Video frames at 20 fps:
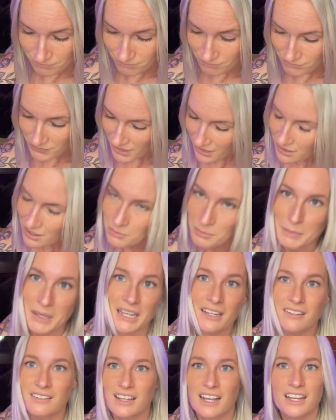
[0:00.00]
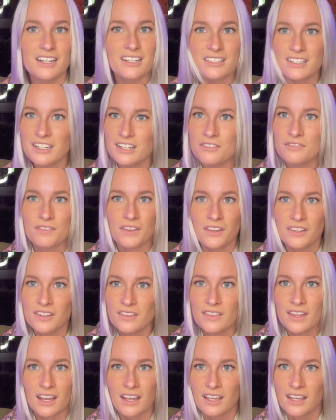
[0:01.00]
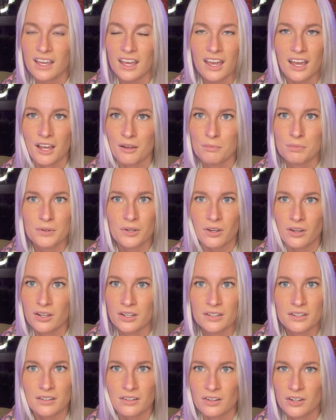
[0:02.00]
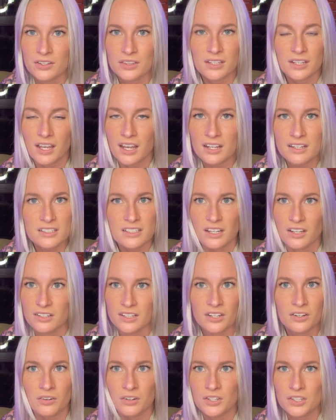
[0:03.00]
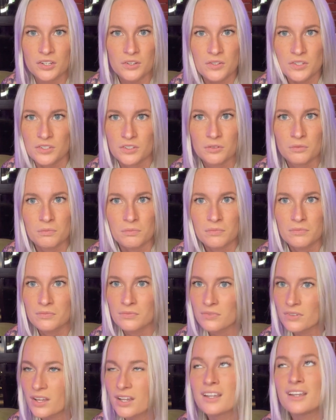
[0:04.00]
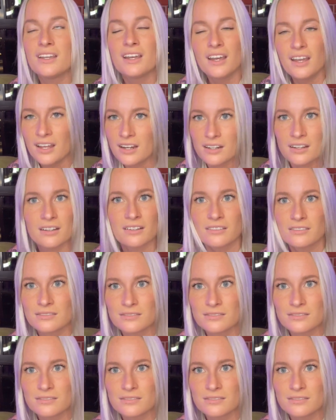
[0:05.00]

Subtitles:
yeah, man, I just need to fill in that gap on the content here on YouTube. I gotta.